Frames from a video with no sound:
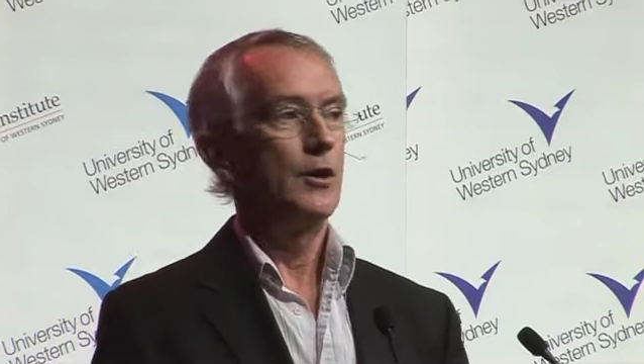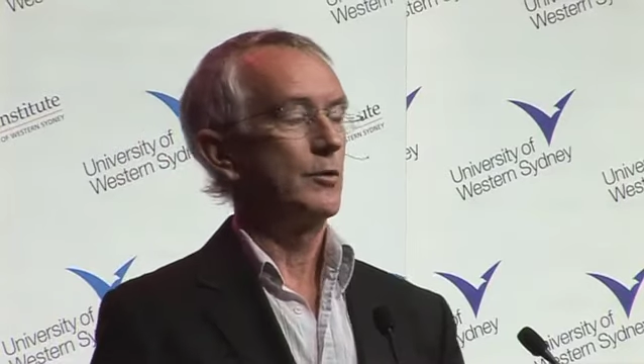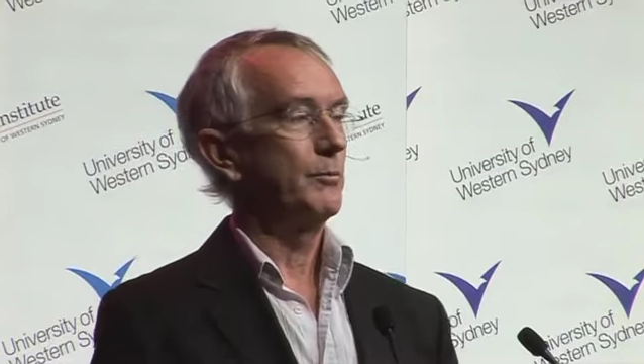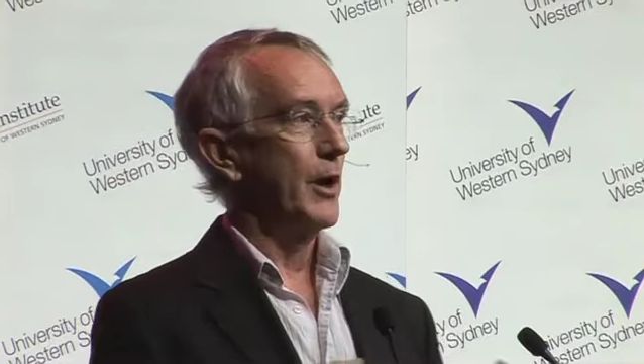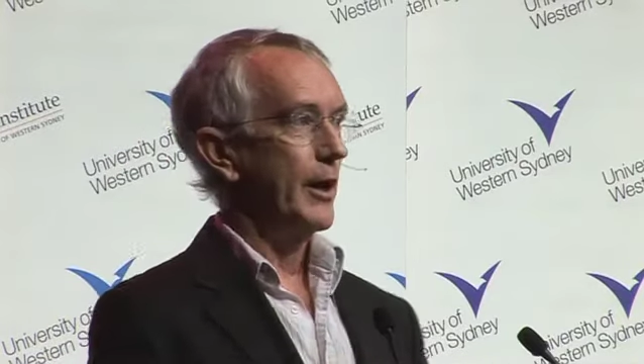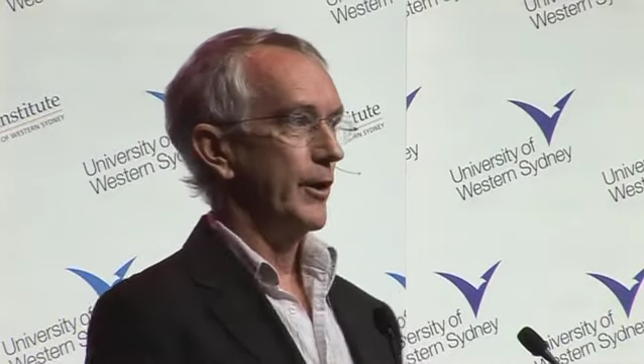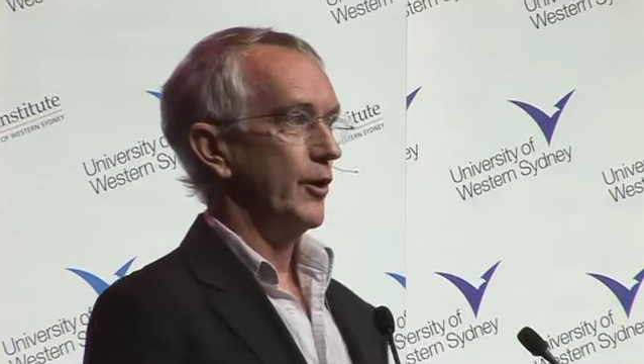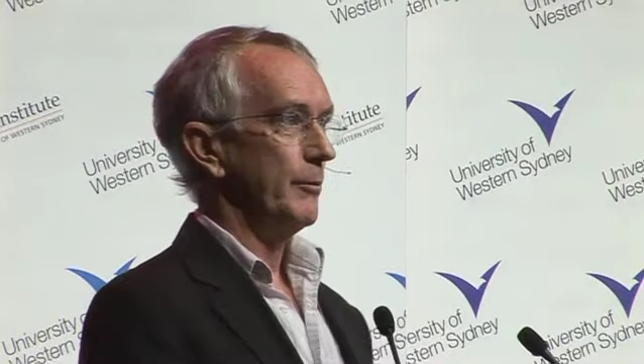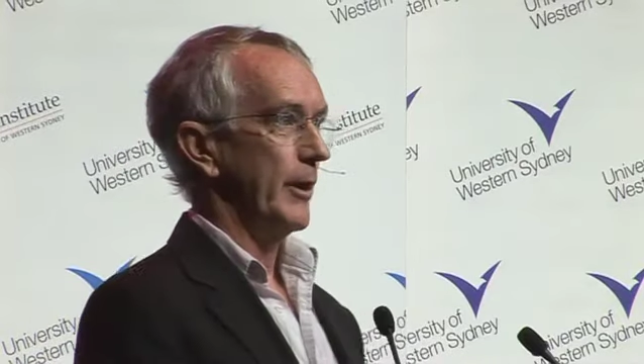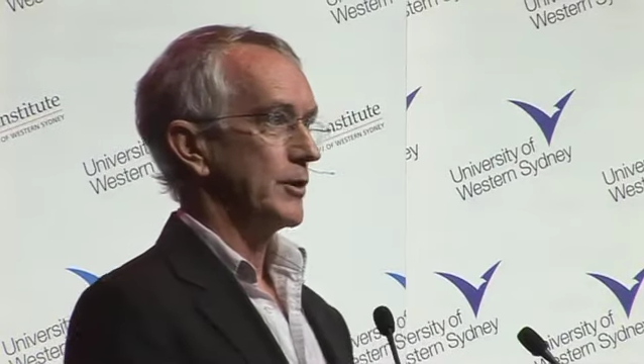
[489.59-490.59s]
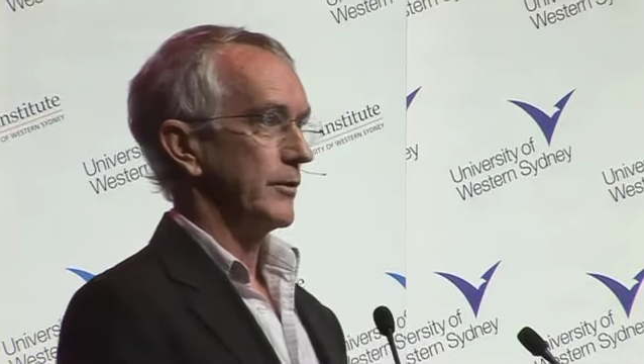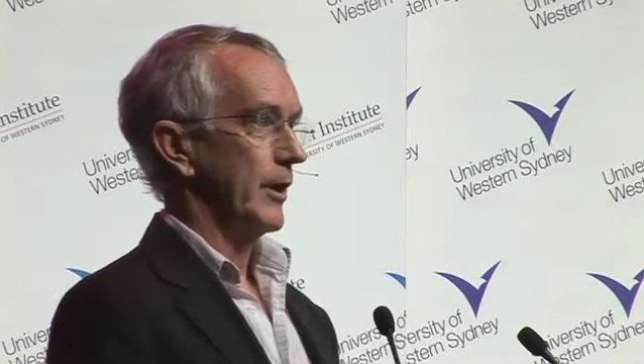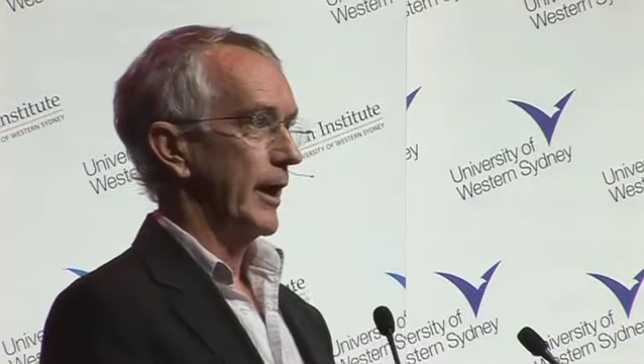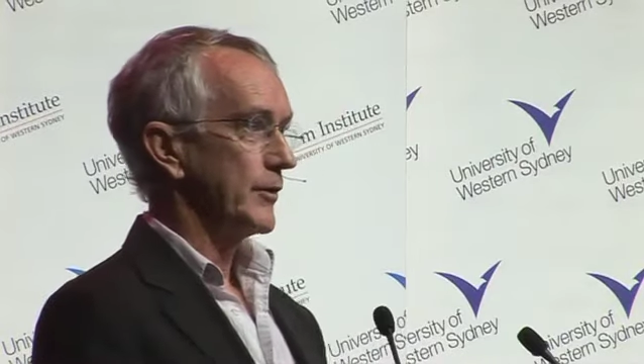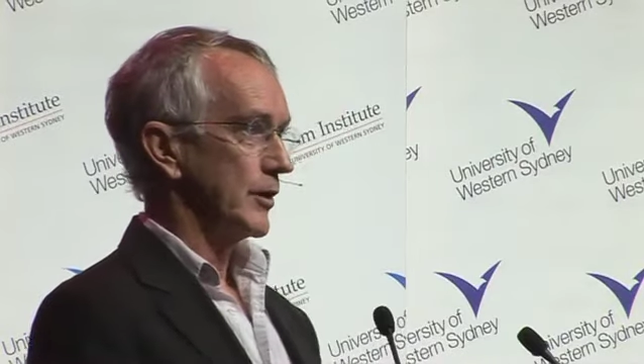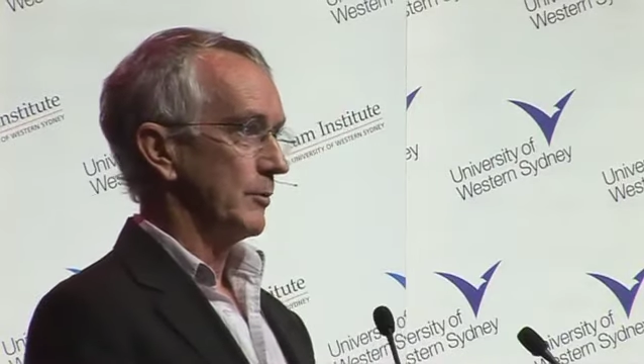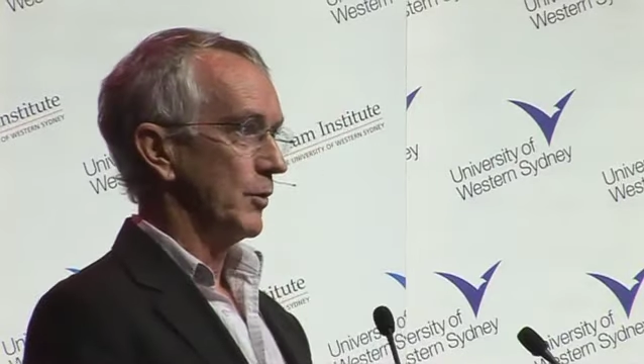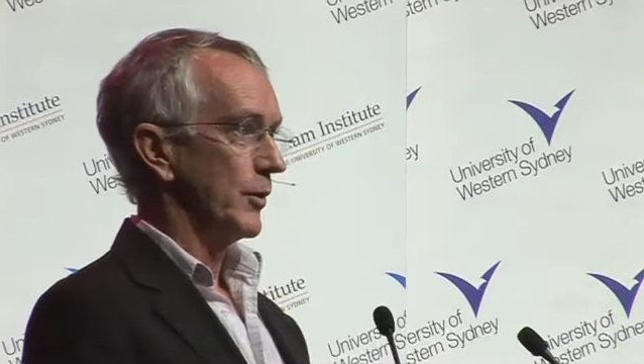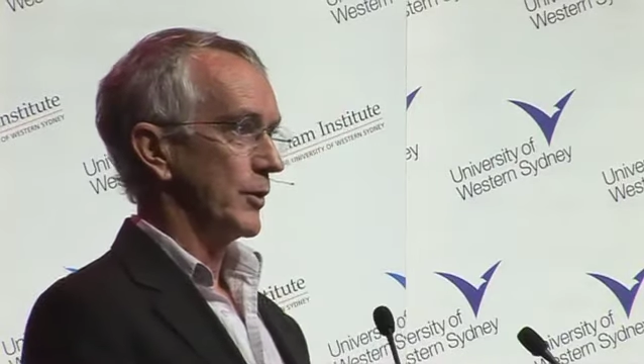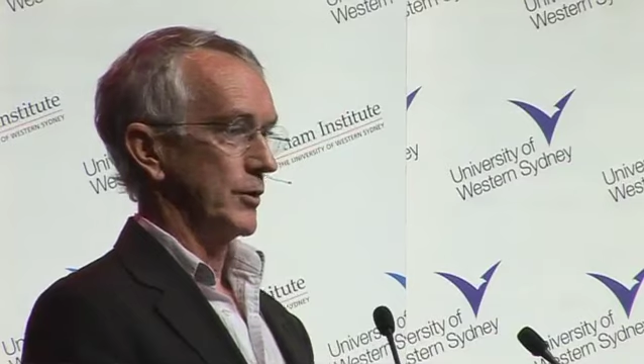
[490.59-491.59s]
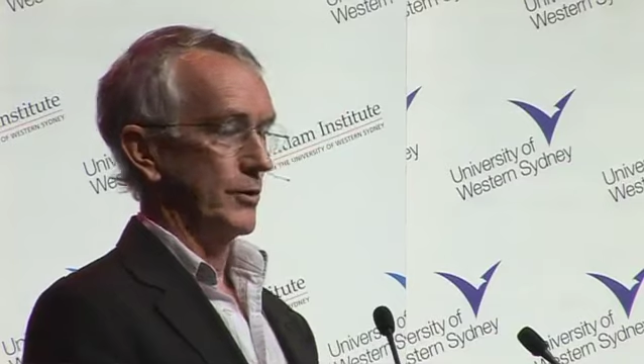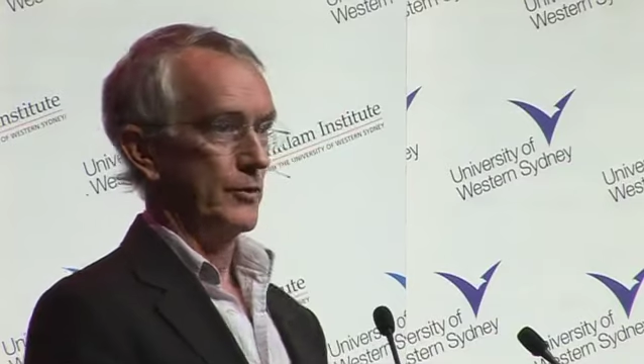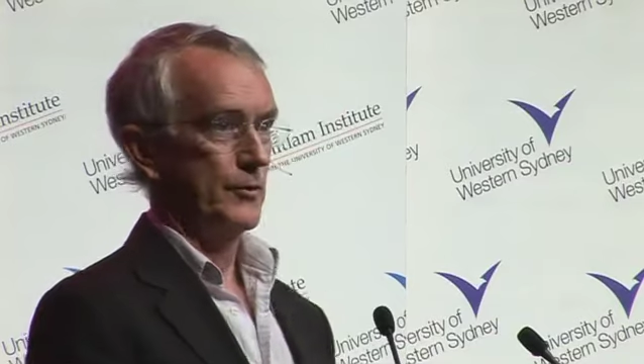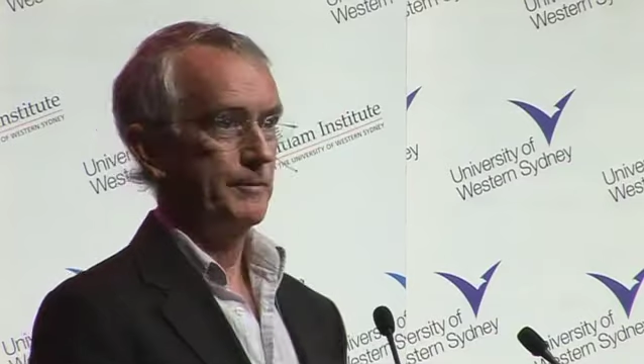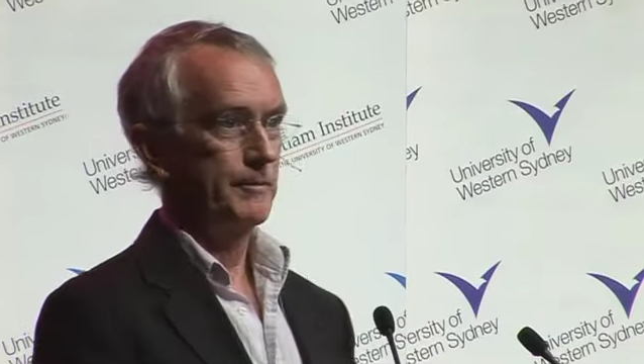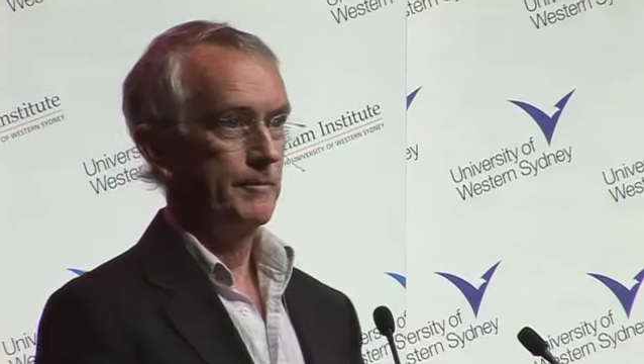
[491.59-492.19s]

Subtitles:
to buy a whole bunch of lousy mortgages